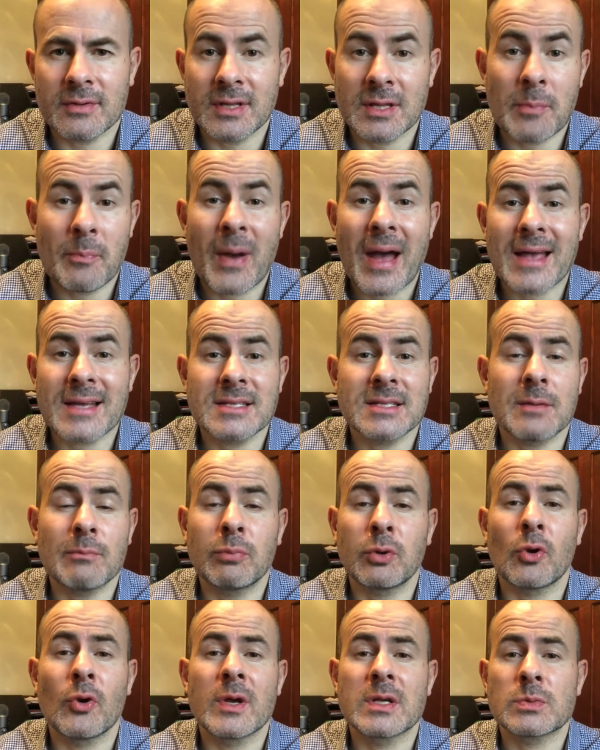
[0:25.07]
In the past,
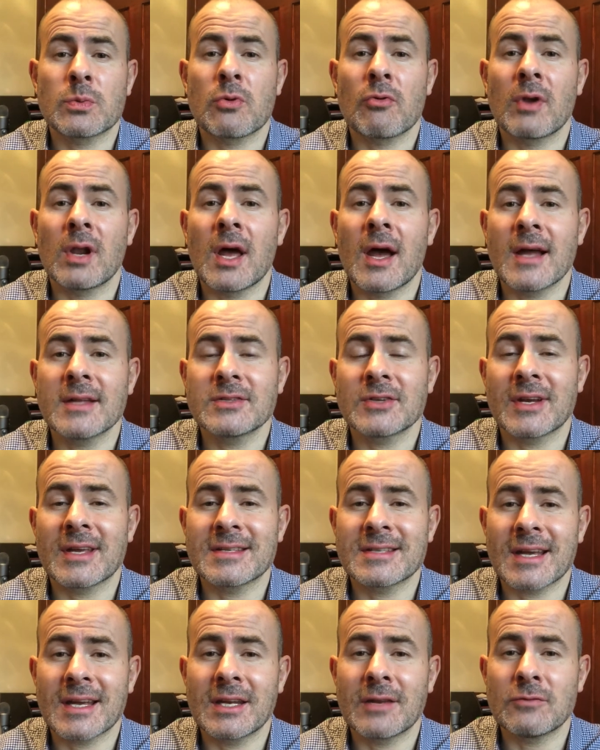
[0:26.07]
employers were reliant on
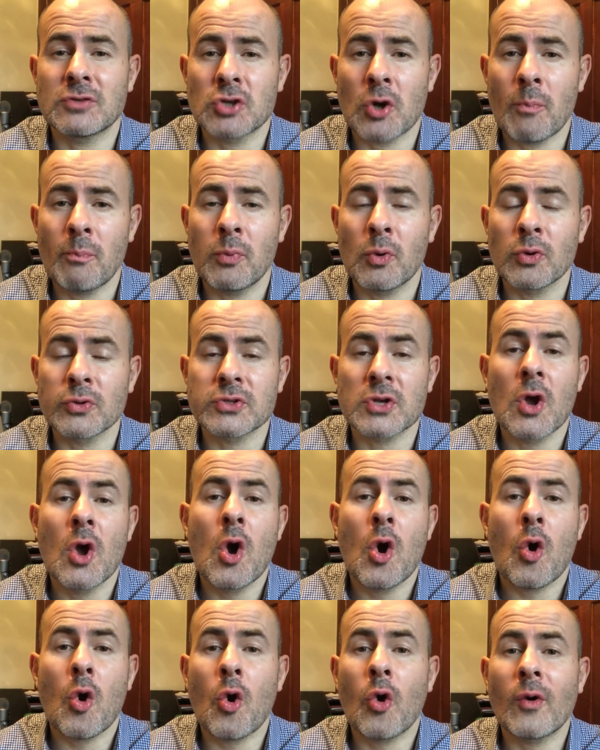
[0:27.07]
executive job boards
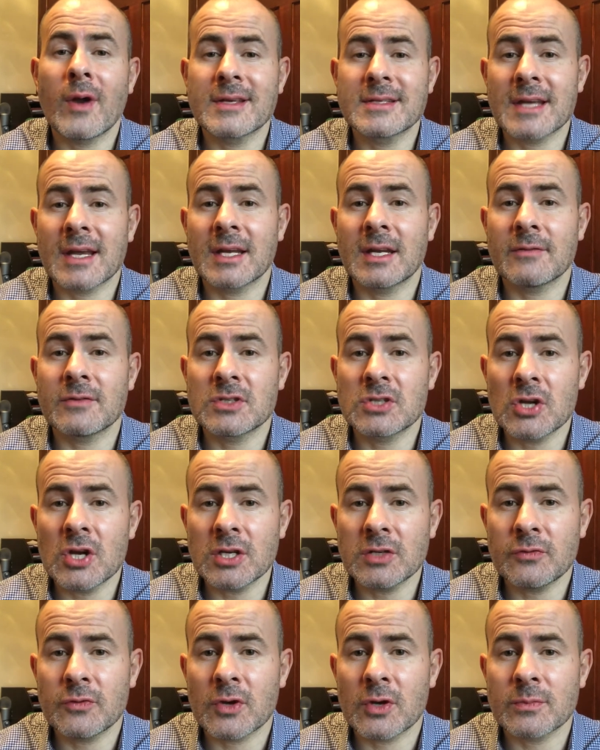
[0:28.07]
or executive
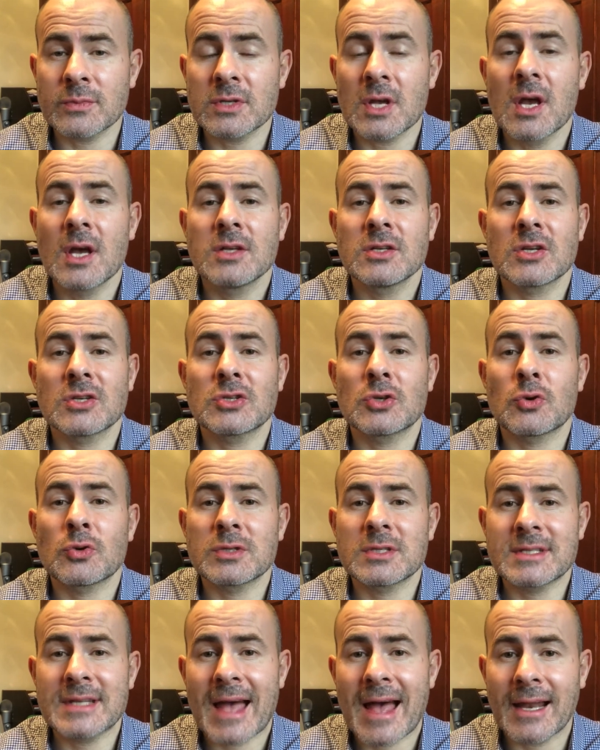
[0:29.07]
search firms to
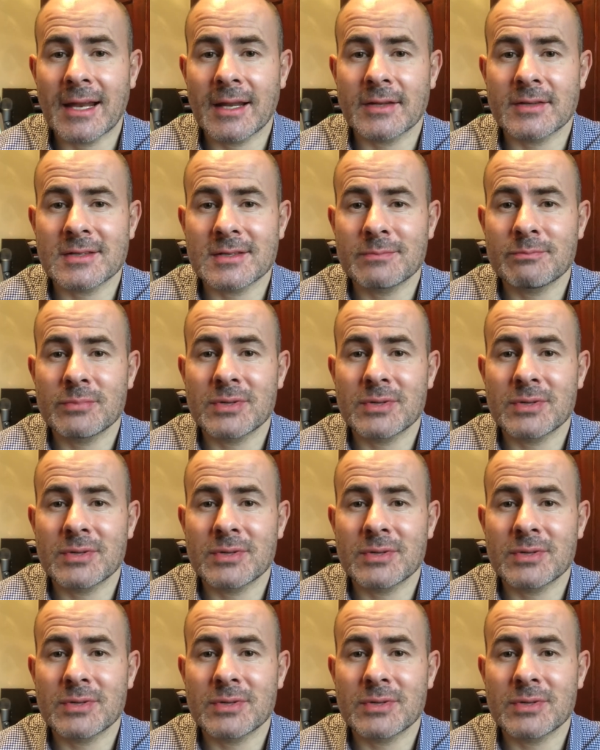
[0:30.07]
source talent,